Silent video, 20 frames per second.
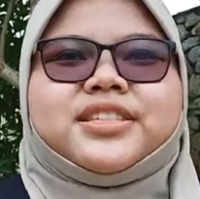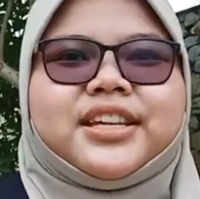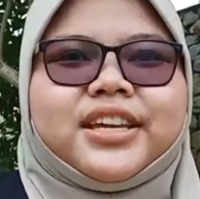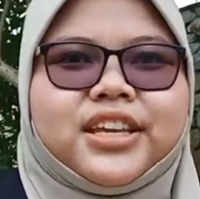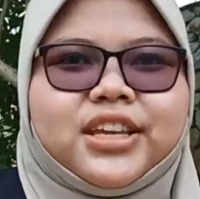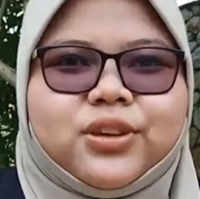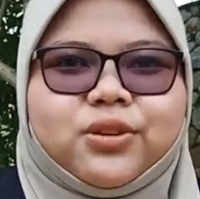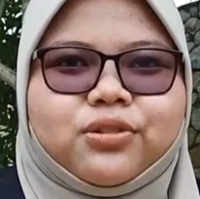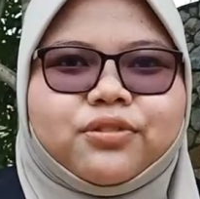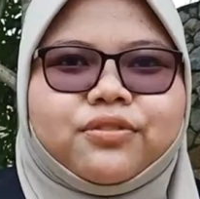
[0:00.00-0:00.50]

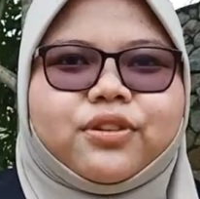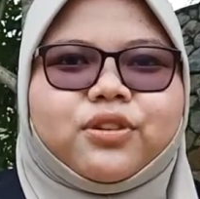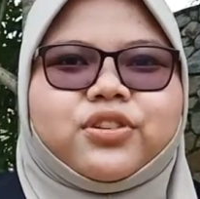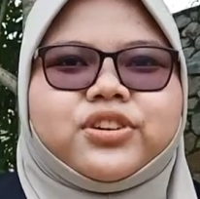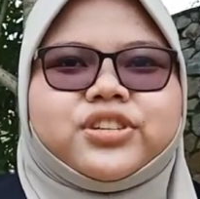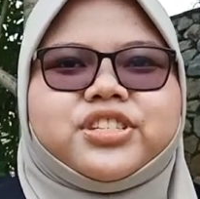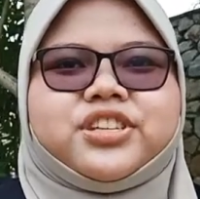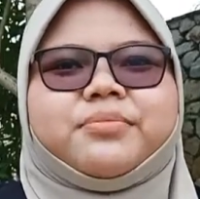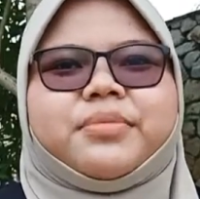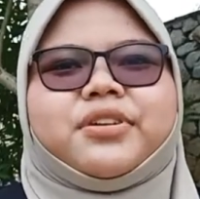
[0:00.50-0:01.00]
Thank you for
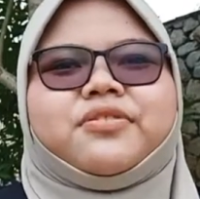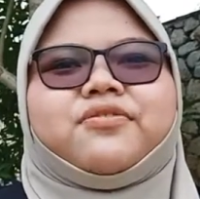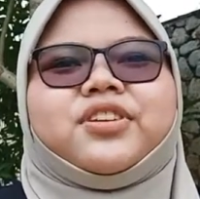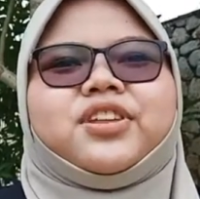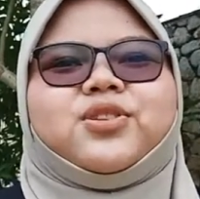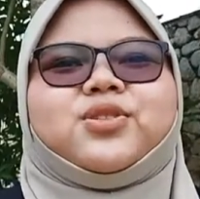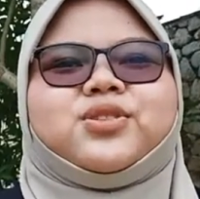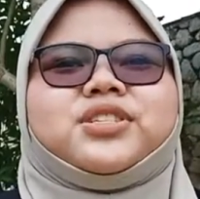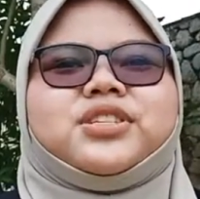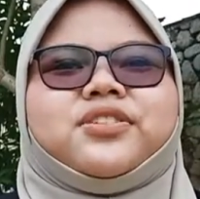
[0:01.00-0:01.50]
watching my
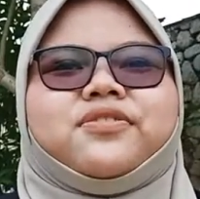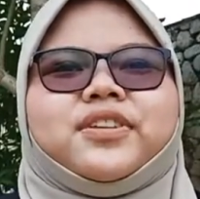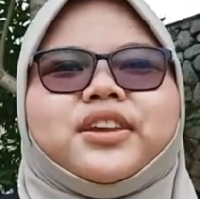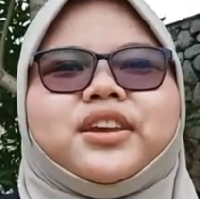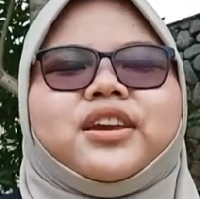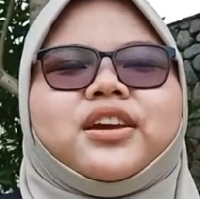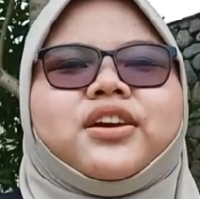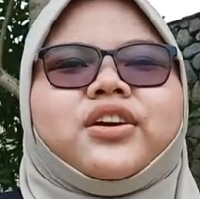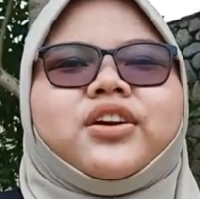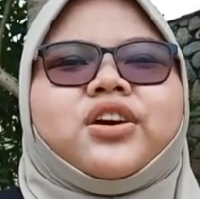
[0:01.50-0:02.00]
video
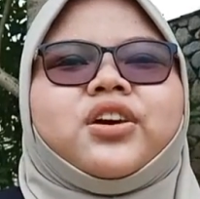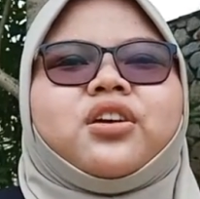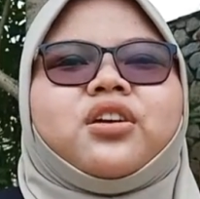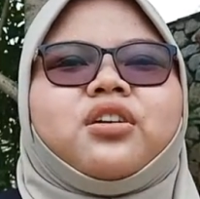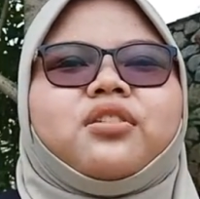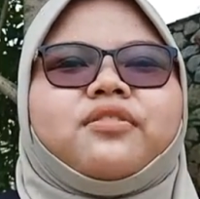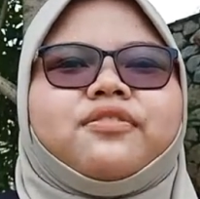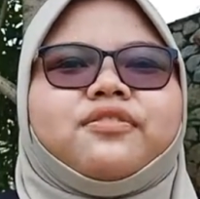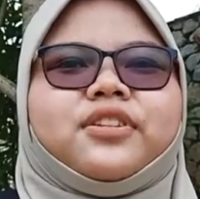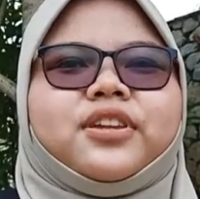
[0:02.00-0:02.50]
CV.
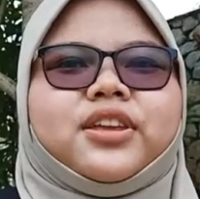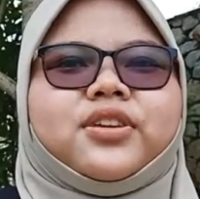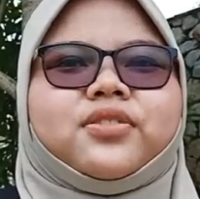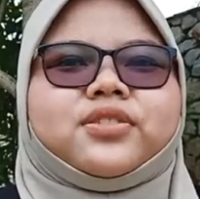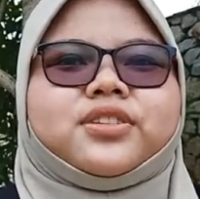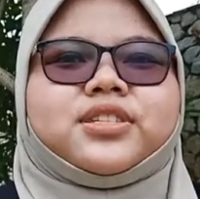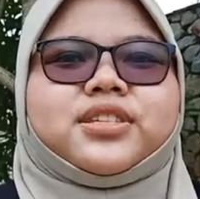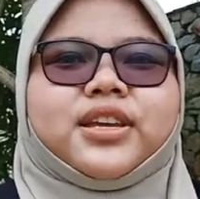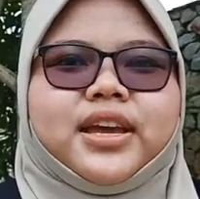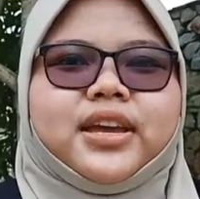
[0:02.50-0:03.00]
Hopefully
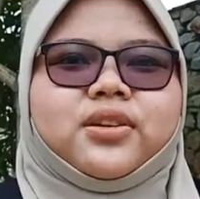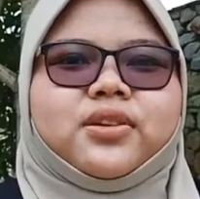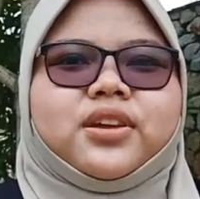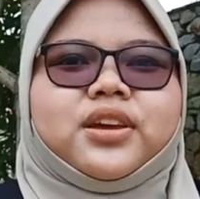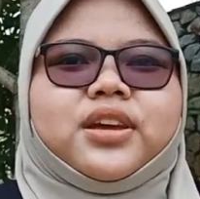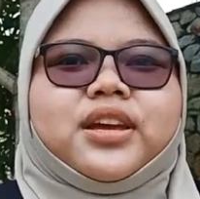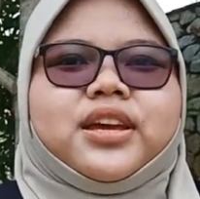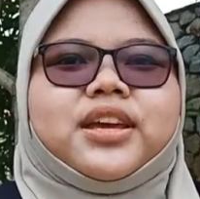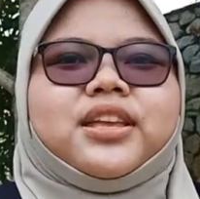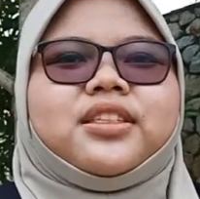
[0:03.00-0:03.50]
your site
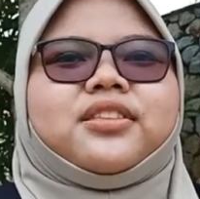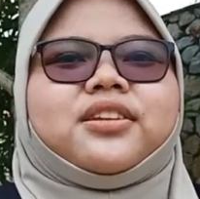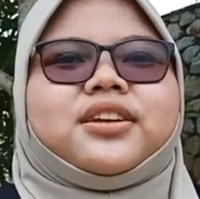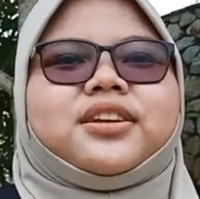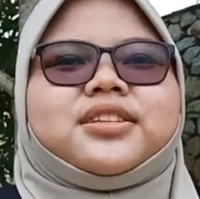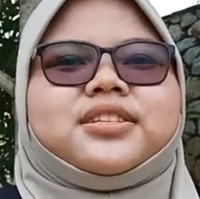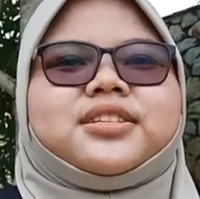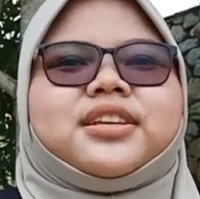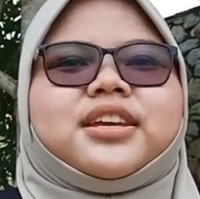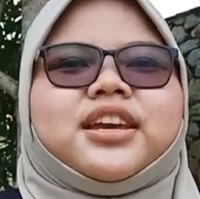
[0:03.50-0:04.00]

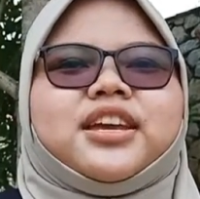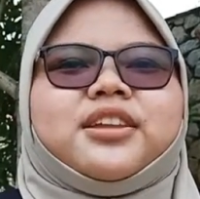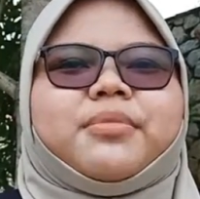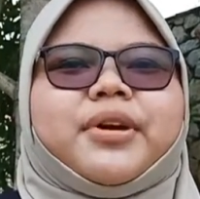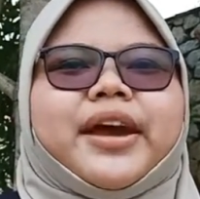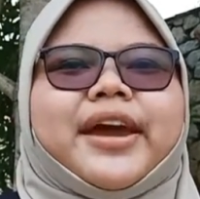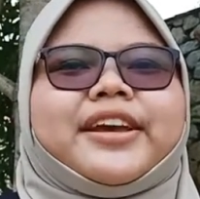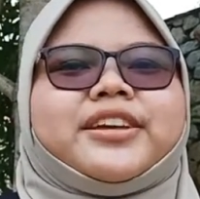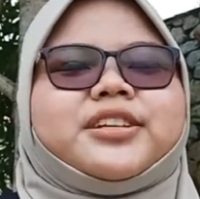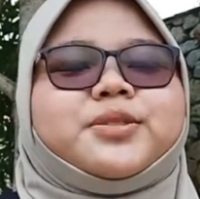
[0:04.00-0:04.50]
interest
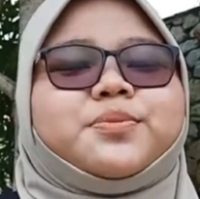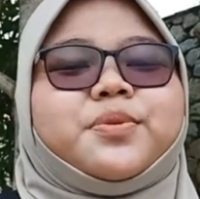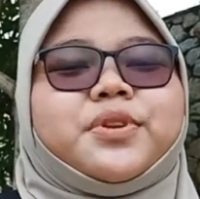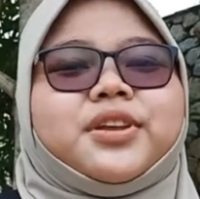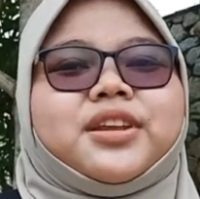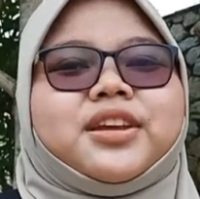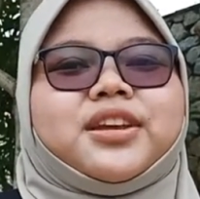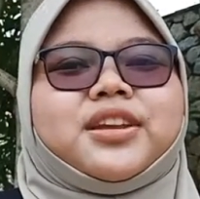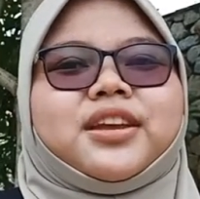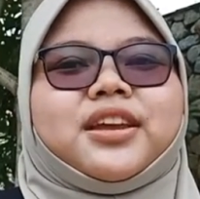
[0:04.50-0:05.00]
in my
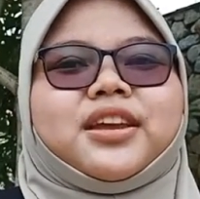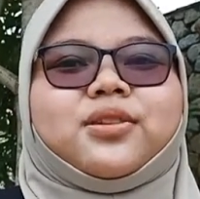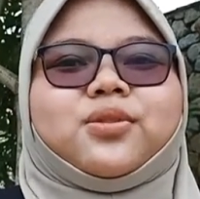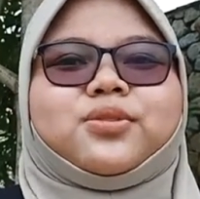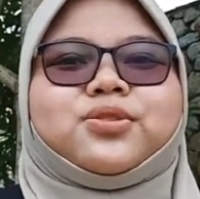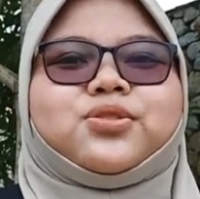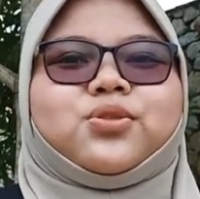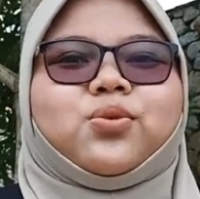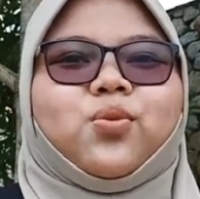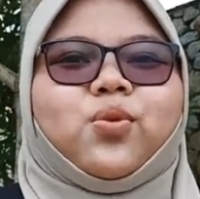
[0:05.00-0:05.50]
experience and
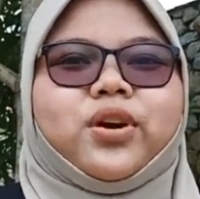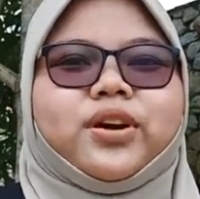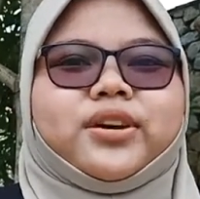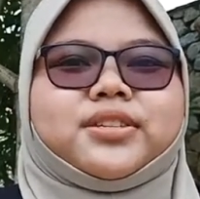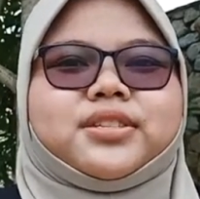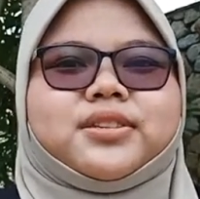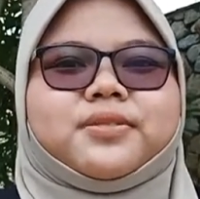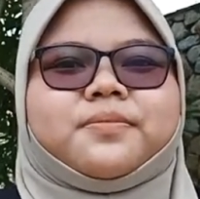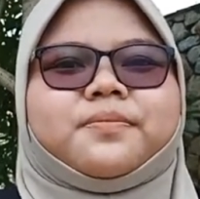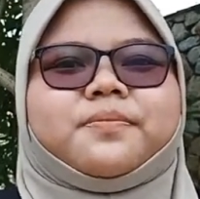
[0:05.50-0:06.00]
also
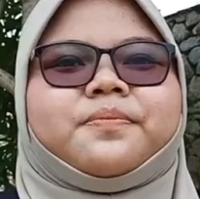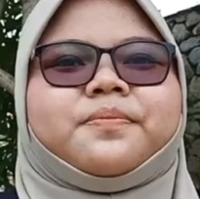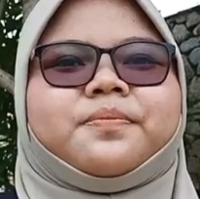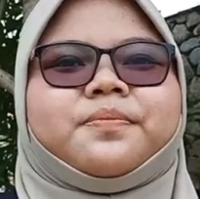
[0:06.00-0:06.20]
works.